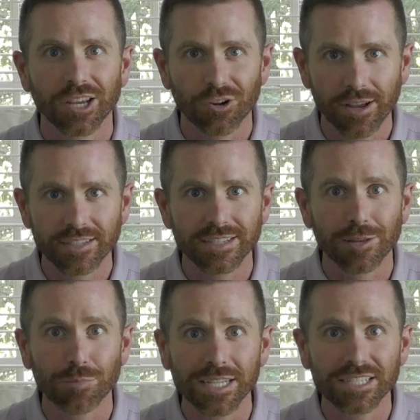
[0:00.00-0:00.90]
Grace
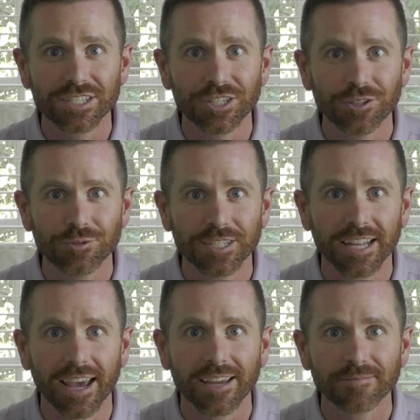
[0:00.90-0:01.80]
and peace to you
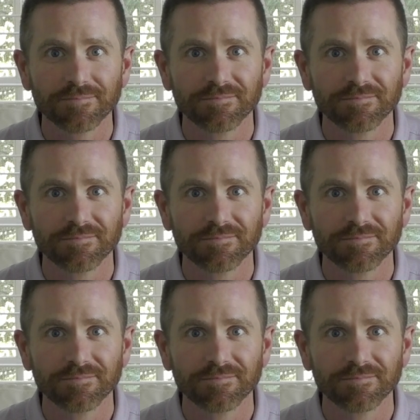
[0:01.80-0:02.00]
today.